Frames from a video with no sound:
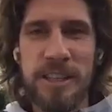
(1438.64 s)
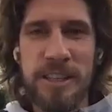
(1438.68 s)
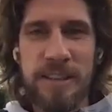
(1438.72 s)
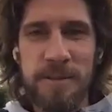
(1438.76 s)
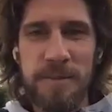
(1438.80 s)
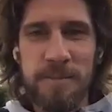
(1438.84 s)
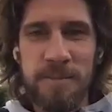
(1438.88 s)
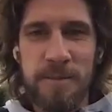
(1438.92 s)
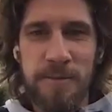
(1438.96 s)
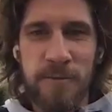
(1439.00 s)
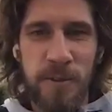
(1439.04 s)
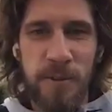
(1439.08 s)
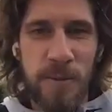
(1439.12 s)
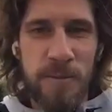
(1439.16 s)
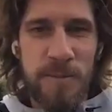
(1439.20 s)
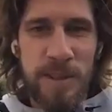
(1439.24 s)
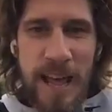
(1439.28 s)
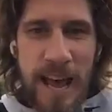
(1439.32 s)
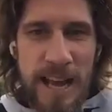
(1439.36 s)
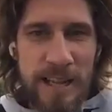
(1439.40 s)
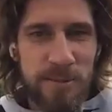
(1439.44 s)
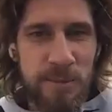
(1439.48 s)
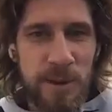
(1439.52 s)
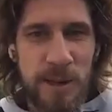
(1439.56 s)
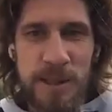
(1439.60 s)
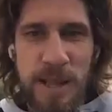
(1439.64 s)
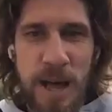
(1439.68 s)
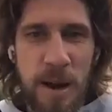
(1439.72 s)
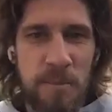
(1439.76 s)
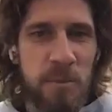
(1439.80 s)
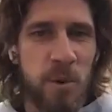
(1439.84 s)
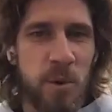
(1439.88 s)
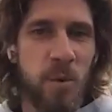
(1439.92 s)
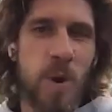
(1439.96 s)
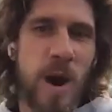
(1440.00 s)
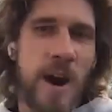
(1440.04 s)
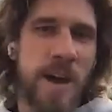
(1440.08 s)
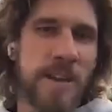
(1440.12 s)
team from Latvia,
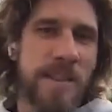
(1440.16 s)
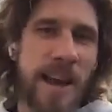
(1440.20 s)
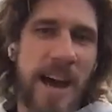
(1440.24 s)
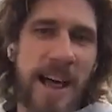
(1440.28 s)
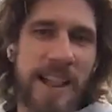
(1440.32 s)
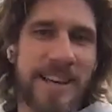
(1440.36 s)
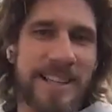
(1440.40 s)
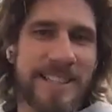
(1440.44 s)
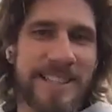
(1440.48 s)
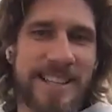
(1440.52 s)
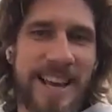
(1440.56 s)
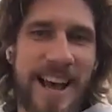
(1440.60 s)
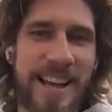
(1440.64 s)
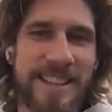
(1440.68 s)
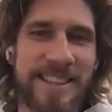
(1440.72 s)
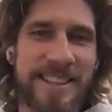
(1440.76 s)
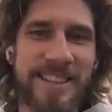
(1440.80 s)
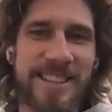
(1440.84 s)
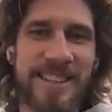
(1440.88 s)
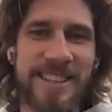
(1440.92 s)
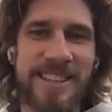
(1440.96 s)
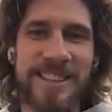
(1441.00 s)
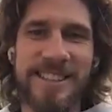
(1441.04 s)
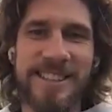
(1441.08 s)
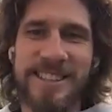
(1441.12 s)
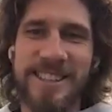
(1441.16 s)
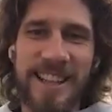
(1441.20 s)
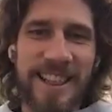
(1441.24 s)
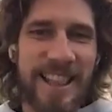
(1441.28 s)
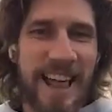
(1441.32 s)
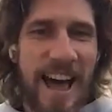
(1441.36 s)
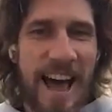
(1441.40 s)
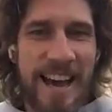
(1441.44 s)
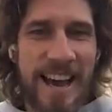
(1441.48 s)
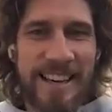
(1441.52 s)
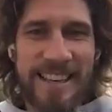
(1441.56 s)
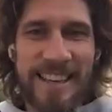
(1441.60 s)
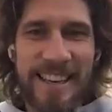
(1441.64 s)
#1, Aleksandrs, the
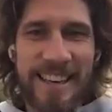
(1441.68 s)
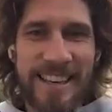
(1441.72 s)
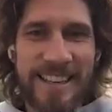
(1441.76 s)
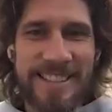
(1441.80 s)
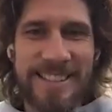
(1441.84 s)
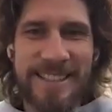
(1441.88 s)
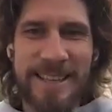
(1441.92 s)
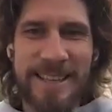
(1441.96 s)
Lion King,